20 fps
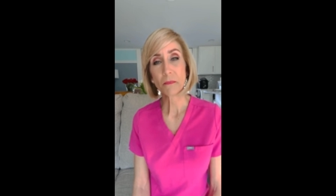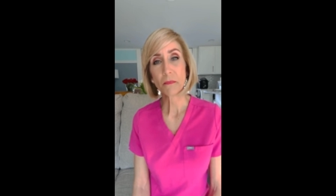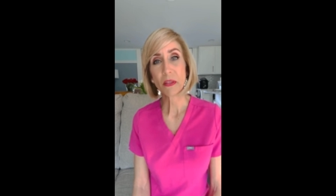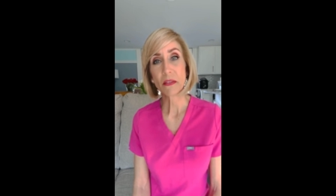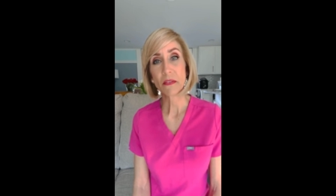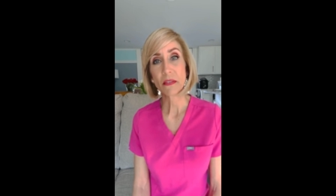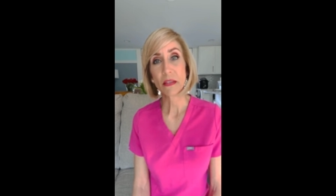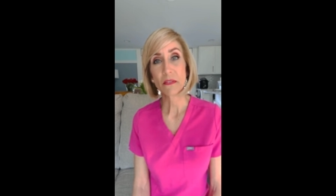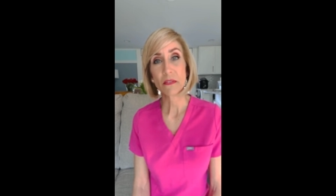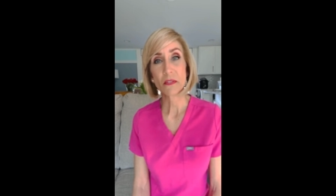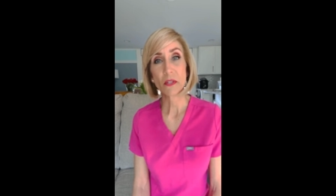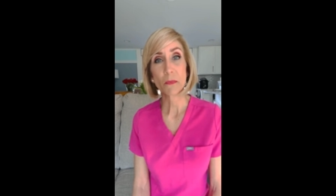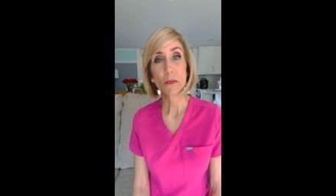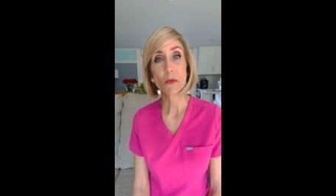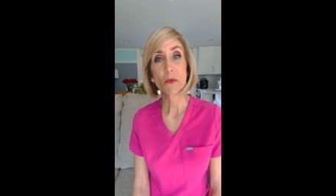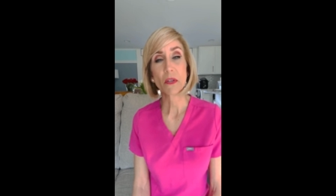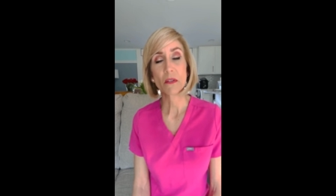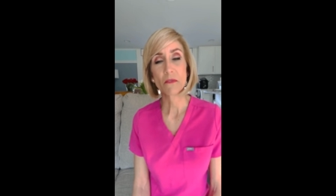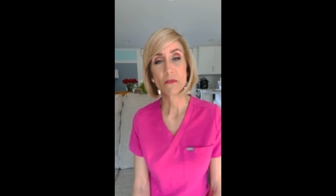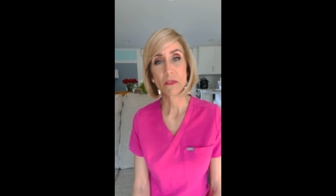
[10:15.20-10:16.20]
system. You
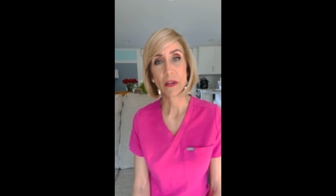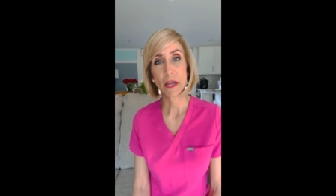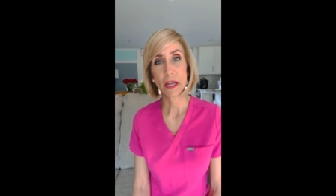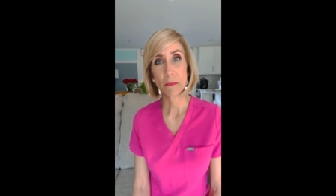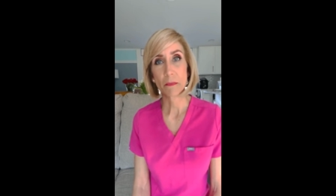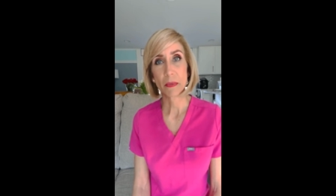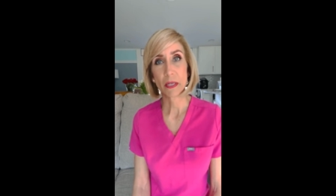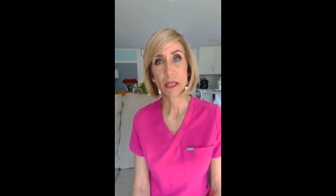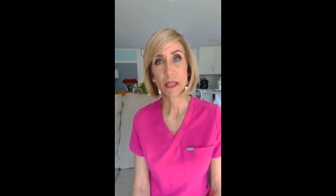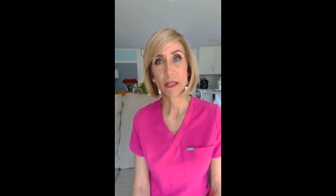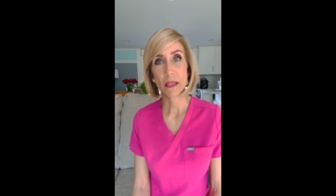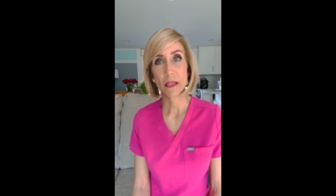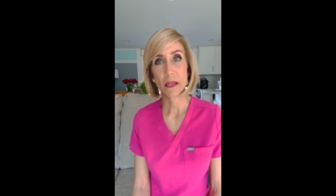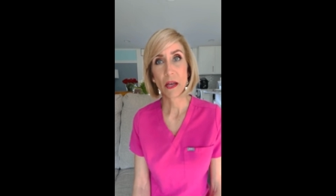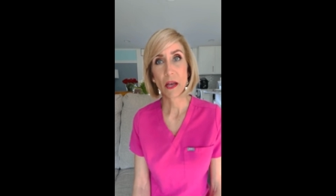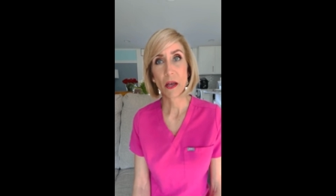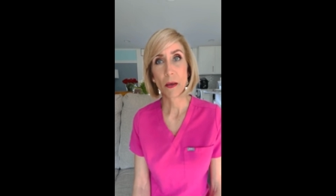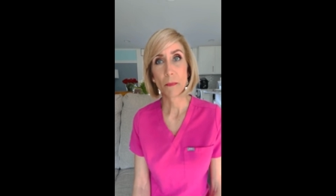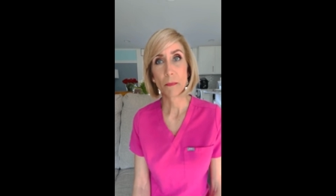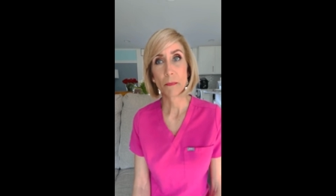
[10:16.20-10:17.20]
can find me
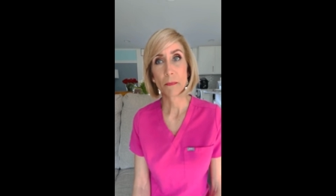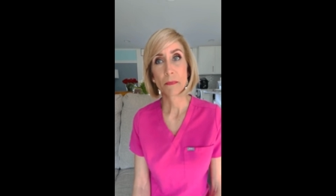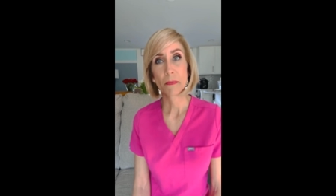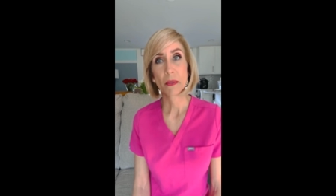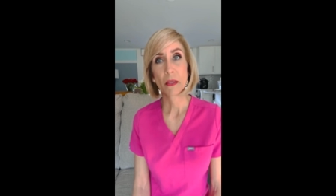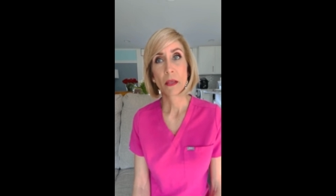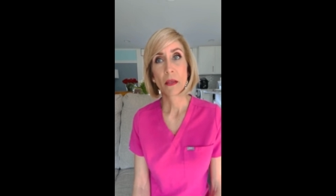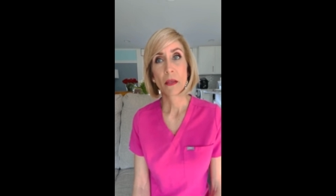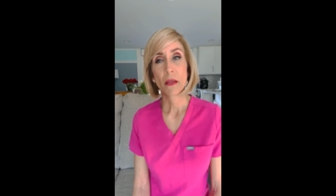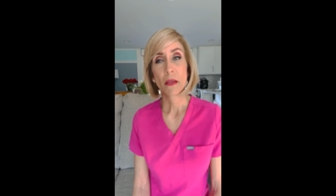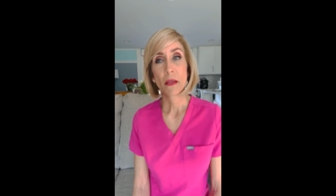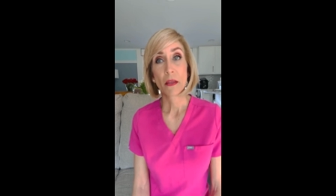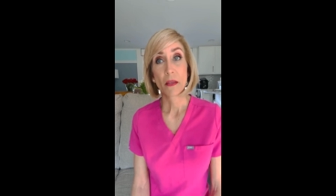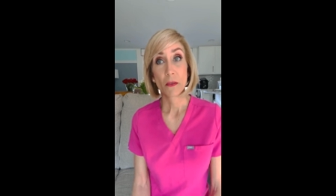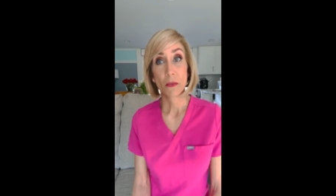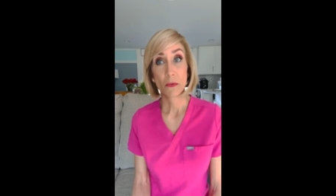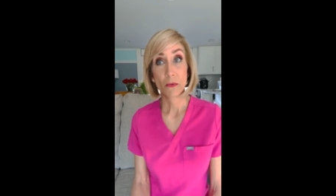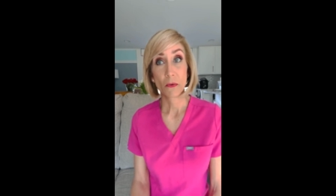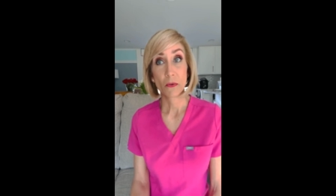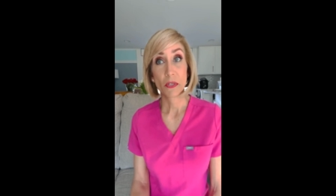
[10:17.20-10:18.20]
um,
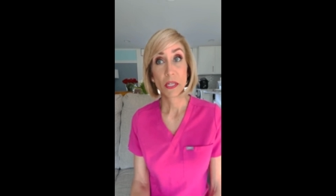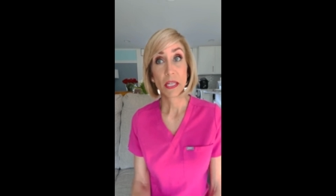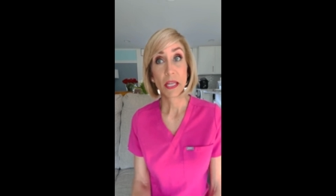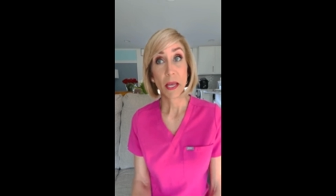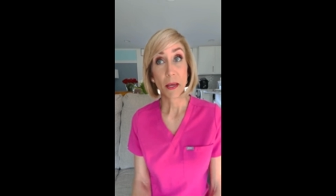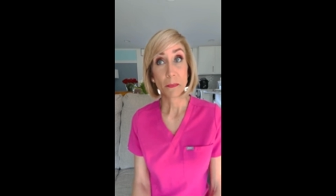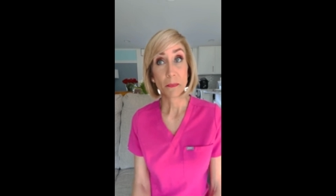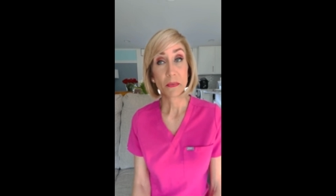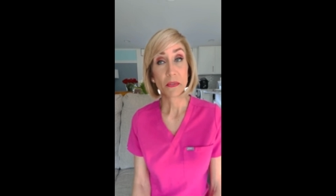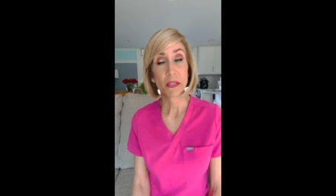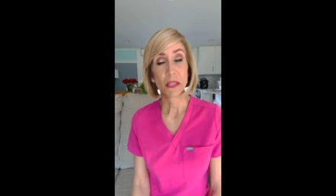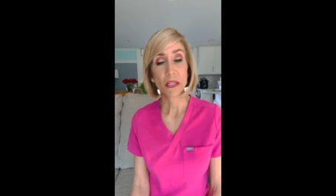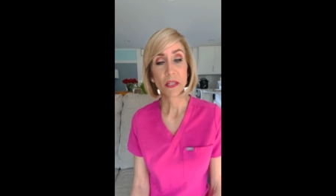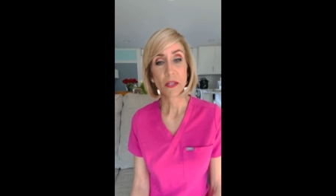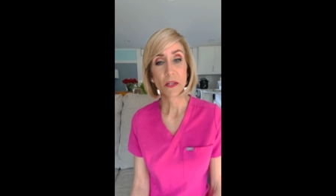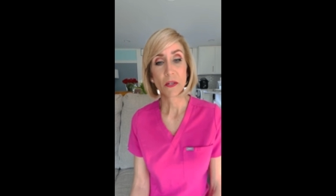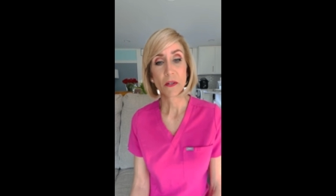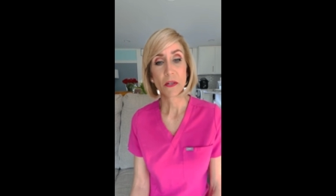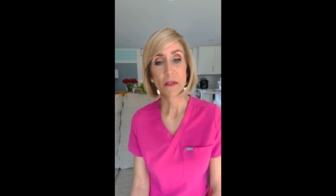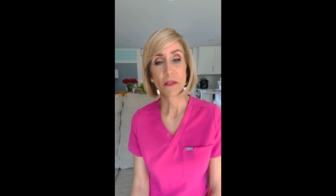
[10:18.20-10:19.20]
through DMs
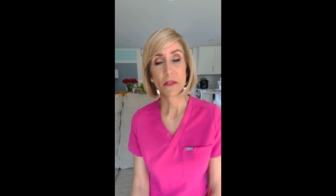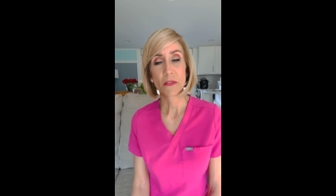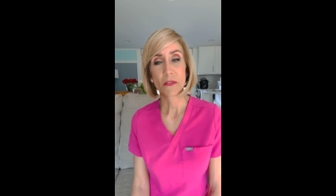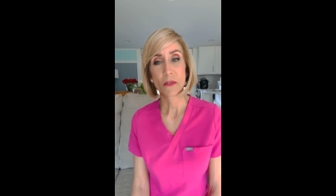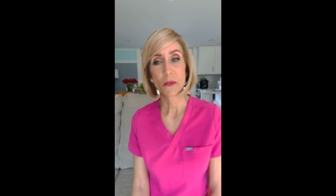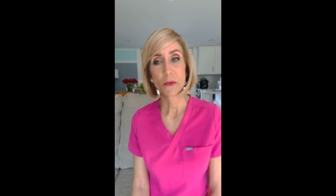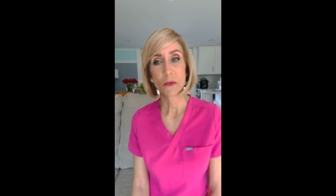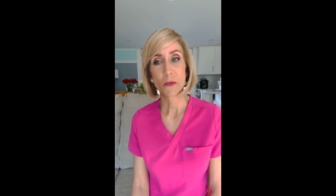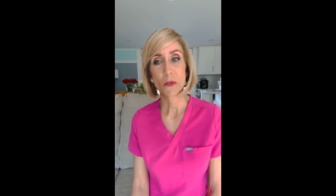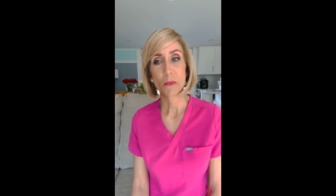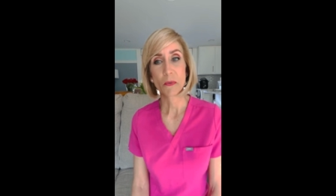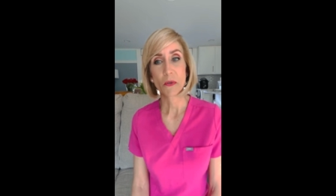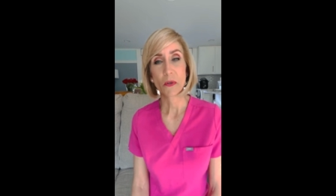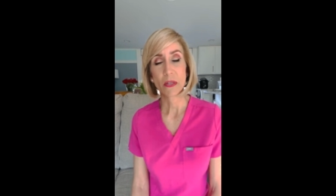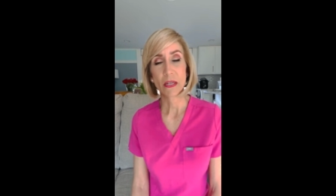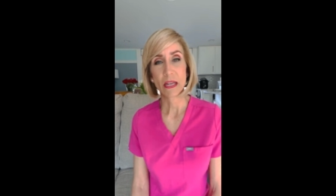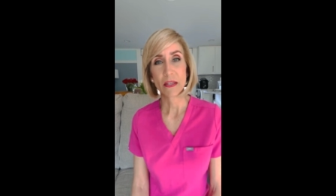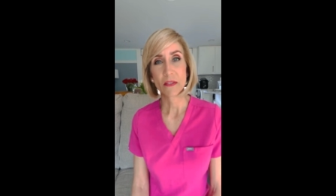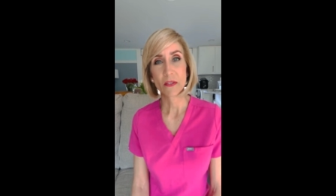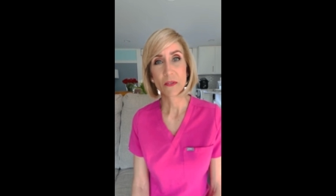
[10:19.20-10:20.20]
here in this group. You can
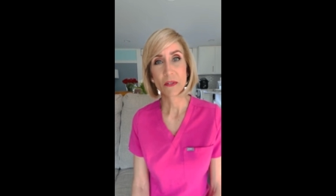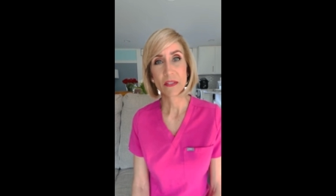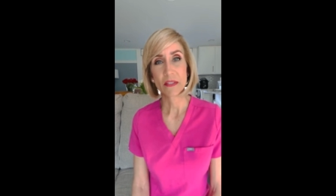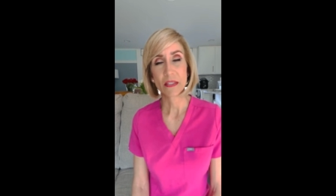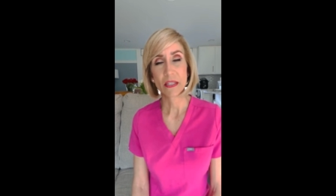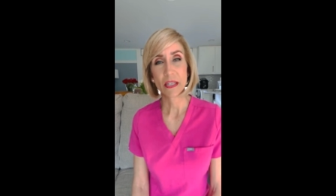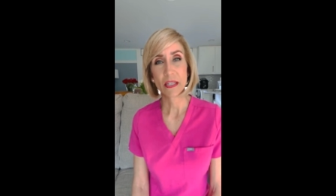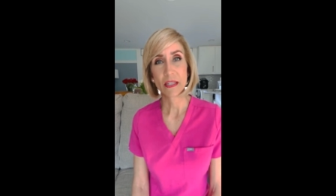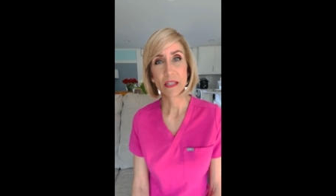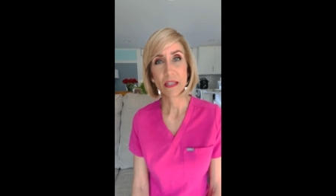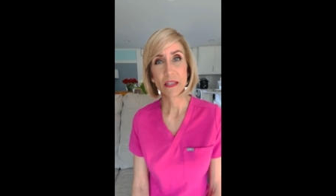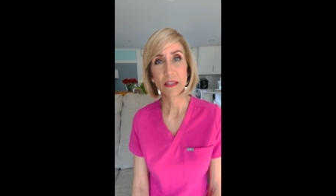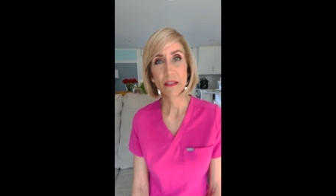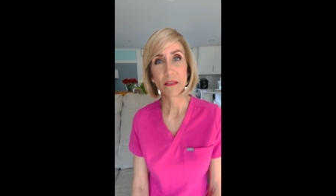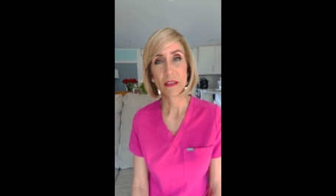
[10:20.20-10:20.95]
ask Christina.